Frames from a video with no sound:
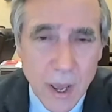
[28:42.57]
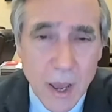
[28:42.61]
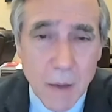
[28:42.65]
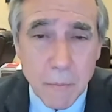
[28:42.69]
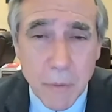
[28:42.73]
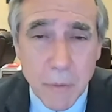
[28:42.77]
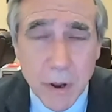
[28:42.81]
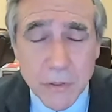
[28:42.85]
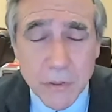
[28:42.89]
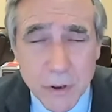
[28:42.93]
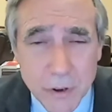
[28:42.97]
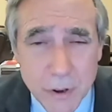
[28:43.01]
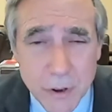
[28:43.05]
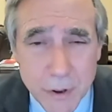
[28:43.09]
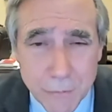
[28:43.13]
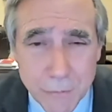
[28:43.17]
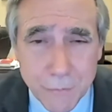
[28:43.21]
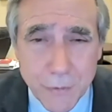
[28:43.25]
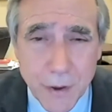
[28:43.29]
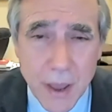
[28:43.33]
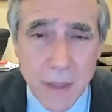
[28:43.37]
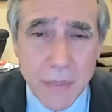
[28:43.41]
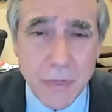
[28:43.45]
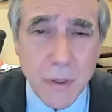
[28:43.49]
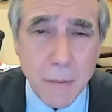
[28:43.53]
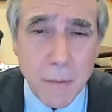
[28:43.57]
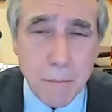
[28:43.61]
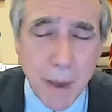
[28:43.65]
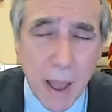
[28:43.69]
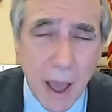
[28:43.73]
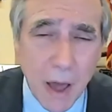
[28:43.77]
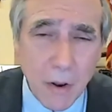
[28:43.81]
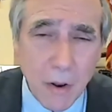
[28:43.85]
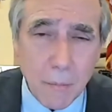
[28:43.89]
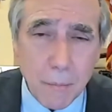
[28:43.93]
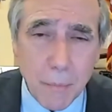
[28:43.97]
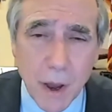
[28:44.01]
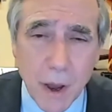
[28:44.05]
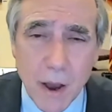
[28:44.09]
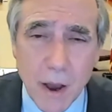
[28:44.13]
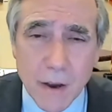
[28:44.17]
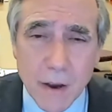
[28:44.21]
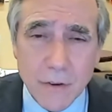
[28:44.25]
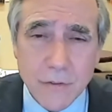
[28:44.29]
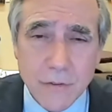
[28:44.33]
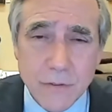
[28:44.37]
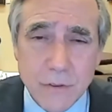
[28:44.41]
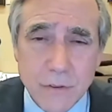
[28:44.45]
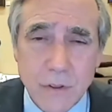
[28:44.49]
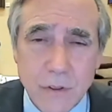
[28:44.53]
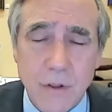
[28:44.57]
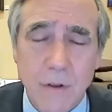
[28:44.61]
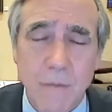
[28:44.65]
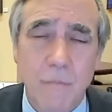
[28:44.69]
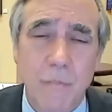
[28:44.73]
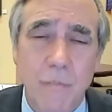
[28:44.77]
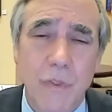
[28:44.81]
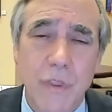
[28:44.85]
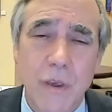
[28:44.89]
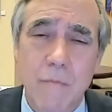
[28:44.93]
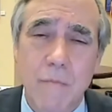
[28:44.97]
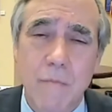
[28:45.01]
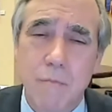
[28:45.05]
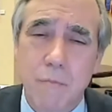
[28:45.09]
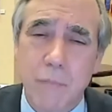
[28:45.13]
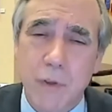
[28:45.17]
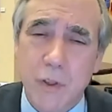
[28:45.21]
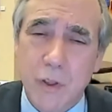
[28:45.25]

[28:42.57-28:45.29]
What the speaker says: But to defend the ballot box, the